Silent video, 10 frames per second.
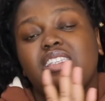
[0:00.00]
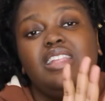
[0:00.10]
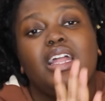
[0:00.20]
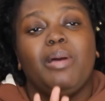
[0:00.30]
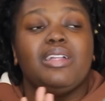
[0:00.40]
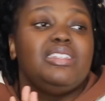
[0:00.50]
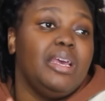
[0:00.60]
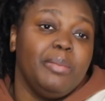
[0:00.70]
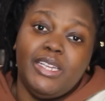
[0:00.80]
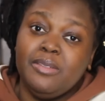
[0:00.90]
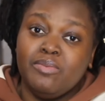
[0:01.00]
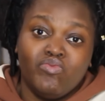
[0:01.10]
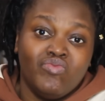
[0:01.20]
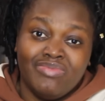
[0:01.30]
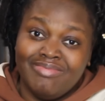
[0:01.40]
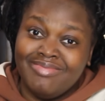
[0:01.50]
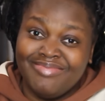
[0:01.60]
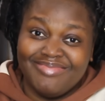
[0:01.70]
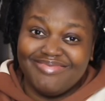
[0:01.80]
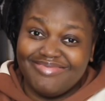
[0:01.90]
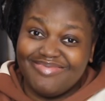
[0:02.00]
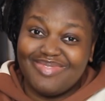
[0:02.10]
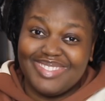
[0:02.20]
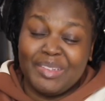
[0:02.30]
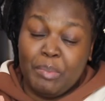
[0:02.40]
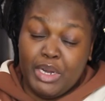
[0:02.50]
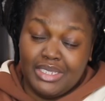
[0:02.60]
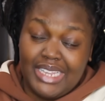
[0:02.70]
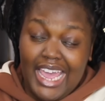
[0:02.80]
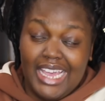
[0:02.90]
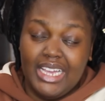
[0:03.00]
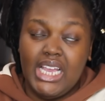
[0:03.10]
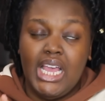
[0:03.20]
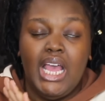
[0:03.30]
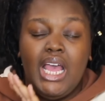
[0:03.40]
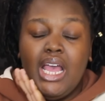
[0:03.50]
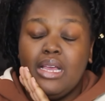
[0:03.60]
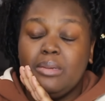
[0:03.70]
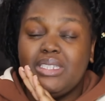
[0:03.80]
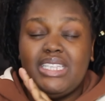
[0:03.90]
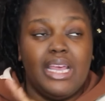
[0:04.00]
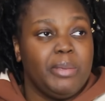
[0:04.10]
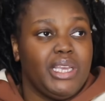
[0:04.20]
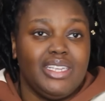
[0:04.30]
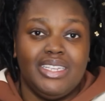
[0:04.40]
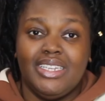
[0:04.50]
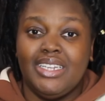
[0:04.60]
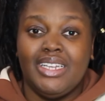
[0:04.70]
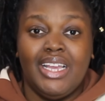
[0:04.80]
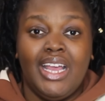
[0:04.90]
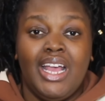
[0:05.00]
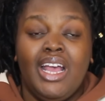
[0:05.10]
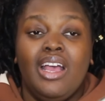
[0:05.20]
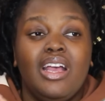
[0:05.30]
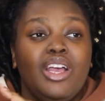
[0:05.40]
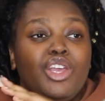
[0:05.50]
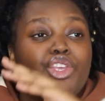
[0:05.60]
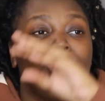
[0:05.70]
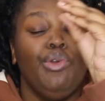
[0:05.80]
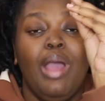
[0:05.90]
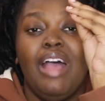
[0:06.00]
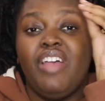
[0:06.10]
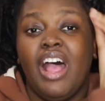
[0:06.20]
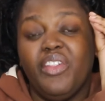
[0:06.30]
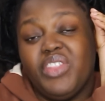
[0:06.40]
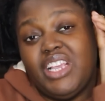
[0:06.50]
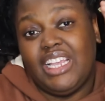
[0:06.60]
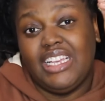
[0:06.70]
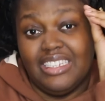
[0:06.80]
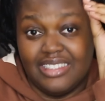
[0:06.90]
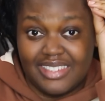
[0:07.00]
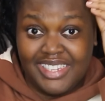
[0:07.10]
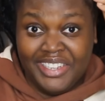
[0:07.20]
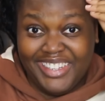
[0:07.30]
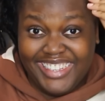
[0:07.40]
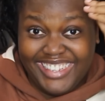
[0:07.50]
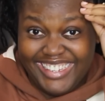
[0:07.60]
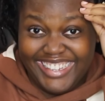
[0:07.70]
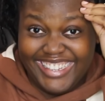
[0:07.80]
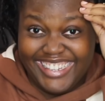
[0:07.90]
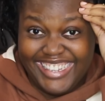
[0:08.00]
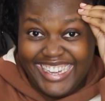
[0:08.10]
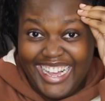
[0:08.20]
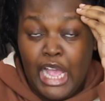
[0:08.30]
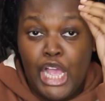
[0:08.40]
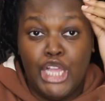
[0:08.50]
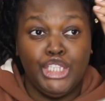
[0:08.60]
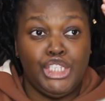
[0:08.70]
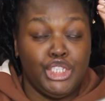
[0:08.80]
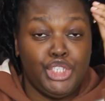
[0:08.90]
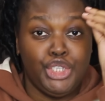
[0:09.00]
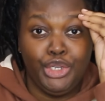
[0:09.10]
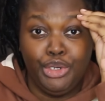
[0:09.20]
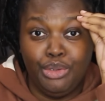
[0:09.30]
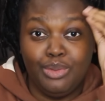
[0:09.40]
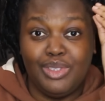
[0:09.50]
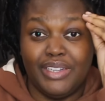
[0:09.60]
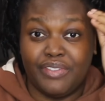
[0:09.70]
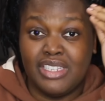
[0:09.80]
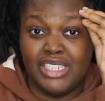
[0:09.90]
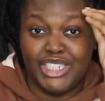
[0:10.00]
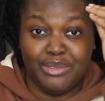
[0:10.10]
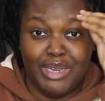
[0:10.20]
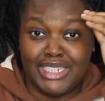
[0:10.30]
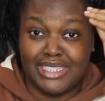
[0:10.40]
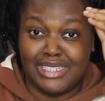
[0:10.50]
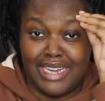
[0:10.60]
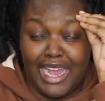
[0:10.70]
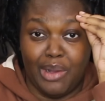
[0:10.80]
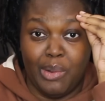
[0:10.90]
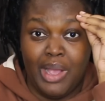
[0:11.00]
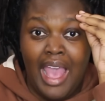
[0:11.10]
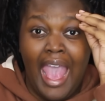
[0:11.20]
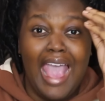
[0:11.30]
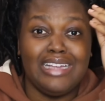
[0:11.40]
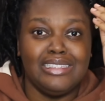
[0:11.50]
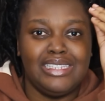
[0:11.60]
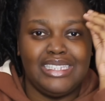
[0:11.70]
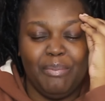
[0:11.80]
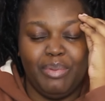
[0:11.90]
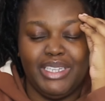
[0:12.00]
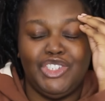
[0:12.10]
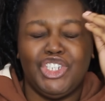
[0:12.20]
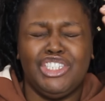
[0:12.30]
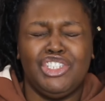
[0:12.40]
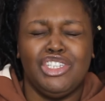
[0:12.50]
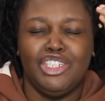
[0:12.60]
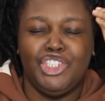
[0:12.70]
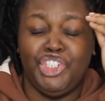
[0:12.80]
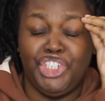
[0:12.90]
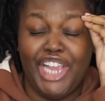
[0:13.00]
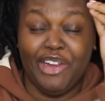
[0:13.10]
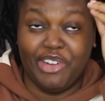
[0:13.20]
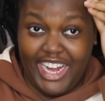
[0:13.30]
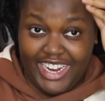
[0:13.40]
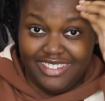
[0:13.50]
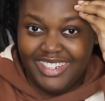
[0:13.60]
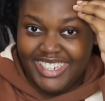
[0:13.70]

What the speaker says: is not about Demi, per se, but Demi, you have held the keys to two different situations now, and simply just sharing